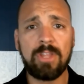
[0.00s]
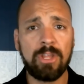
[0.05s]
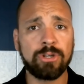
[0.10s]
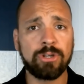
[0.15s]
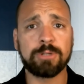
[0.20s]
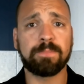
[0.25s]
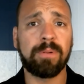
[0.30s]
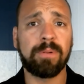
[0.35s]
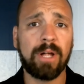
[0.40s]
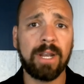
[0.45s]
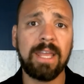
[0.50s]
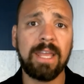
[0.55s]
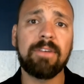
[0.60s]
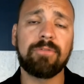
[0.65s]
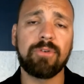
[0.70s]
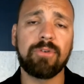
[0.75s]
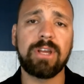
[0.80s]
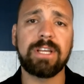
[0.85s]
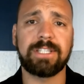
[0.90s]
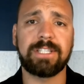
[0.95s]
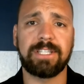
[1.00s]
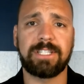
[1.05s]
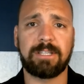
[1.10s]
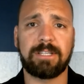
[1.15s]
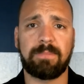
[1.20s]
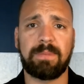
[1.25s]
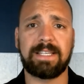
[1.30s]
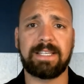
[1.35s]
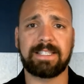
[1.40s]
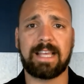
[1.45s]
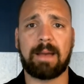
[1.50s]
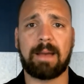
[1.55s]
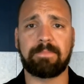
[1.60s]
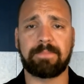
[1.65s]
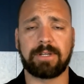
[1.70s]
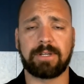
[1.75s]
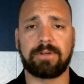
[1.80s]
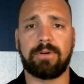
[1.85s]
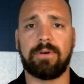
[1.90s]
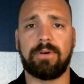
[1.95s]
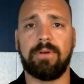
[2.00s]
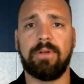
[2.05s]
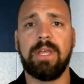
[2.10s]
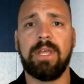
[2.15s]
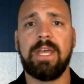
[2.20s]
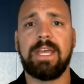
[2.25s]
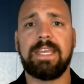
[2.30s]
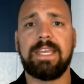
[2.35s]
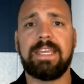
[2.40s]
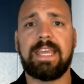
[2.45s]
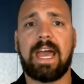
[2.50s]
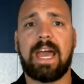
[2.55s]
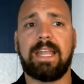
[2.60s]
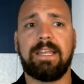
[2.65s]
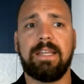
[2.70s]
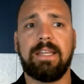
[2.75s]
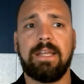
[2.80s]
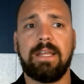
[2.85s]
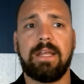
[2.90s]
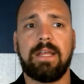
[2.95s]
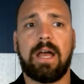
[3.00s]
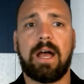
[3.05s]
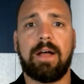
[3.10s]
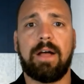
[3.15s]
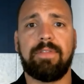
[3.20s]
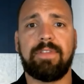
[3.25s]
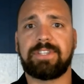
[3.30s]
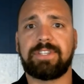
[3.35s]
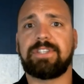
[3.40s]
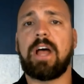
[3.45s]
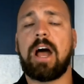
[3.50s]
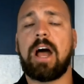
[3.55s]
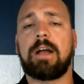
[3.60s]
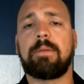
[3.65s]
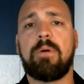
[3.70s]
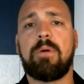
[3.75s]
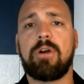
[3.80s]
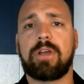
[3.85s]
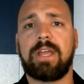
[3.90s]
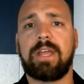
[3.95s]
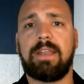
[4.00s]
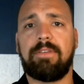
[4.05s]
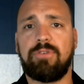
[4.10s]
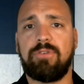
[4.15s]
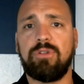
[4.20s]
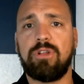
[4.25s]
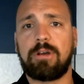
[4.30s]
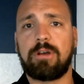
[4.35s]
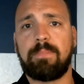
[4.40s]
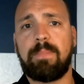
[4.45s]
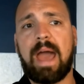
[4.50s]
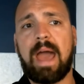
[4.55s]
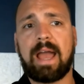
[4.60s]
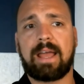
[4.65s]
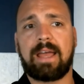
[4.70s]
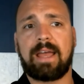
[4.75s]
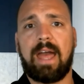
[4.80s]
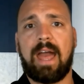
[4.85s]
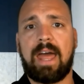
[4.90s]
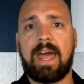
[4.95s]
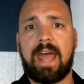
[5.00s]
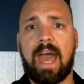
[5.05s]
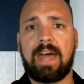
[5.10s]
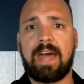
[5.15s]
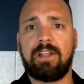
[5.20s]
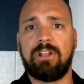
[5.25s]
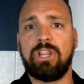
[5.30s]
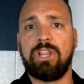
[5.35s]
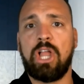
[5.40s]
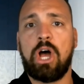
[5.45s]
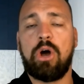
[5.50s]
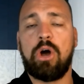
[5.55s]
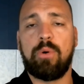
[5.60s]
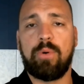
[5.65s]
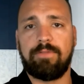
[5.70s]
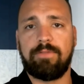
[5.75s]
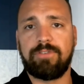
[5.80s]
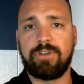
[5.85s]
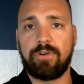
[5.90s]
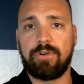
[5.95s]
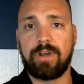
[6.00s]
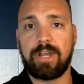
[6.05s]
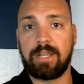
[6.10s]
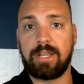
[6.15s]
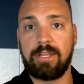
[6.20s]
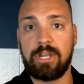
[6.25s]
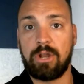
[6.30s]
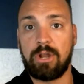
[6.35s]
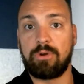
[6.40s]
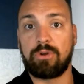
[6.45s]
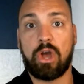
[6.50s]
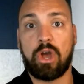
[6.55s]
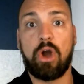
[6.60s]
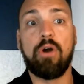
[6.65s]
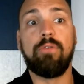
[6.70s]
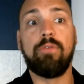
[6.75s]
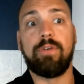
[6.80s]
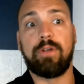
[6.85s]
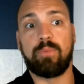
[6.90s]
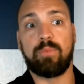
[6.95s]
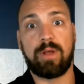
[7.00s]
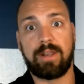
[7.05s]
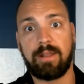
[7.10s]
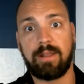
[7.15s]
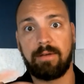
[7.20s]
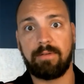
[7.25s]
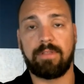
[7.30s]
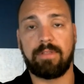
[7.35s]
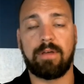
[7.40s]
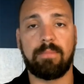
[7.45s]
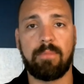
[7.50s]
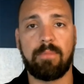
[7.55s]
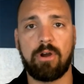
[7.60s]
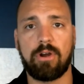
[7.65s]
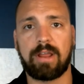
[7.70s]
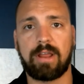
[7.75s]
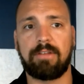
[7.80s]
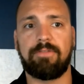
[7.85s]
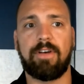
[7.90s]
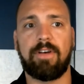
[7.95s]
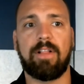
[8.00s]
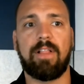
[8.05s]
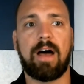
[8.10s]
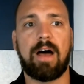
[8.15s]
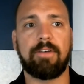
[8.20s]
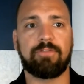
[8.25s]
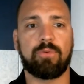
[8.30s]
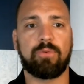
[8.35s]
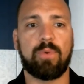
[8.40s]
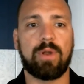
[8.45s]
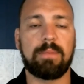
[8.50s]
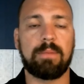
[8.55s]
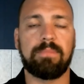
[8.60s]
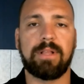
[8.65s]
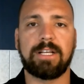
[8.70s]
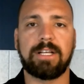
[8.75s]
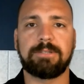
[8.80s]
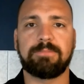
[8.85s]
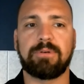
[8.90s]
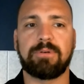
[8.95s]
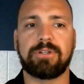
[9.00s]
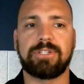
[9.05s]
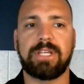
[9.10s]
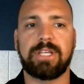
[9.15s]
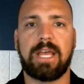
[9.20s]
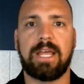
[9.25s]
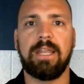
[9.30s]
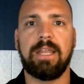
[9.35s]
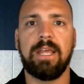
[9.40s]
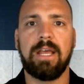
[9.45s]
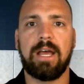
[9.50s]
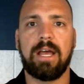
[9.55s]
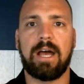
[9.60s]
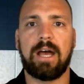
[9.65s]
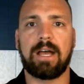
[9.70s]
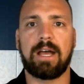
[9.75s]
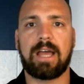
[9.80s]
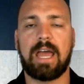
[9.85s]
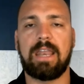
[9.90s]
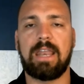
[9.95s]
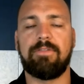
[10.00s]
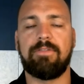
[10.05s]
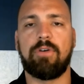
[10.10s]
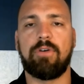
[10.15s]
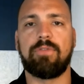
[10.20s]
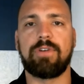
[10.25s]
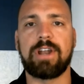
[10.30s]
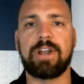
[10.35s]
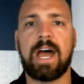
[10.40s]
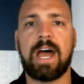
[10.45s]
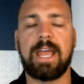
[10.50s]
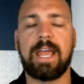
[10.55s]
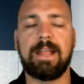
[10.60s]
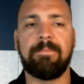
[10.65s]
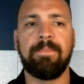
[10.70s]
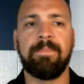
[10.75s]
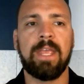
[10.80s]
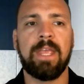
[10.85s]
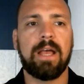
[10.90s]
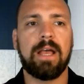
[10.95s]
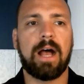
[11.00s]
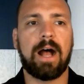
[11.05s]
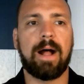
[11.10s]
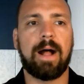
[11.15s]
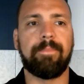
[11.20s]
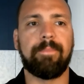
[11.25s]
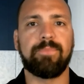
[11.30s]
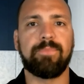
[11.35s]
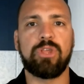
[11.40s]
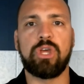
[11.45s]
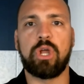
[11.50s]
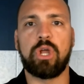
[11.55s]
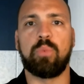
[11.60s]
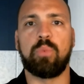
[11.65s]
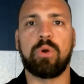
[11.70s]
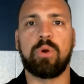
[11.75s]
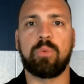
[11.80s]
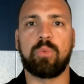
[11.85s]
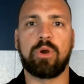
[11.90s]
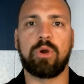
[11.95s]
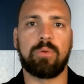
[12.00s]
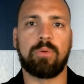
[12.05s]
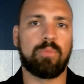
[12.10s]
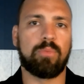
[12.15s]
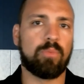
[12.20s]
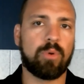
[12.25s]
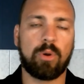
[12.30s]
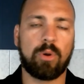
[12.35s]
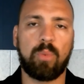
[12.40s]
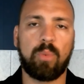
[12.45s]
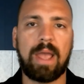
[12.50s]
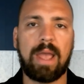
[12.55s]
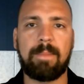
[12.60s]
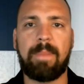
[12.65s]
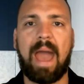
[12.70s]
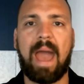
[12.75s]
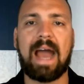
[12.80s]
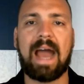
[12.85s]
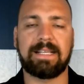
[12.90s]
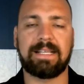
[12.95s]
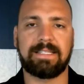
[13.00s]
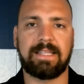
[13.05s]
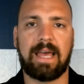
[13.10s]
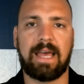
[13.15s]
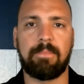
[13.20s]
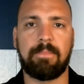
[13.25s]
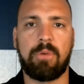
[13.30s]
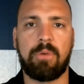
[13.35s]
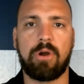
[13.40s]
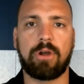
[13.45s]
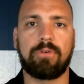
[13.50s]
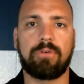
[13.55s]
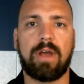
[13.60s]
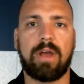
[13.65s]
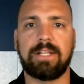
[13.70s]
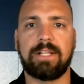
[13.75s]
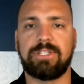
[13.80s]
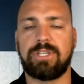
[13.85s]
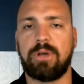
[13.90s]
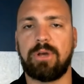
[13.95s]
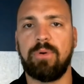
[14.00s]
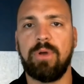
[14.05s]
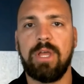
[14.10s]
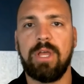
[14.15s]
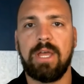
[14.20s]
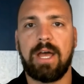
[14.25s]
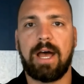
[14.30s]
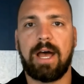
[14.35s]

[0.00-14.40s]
There's plenty of reasons to be skeptical, yet the stock market, if you look back at a low of during COVID, when the market fell off 20+% kind of overnight, we're way past that mark, right? So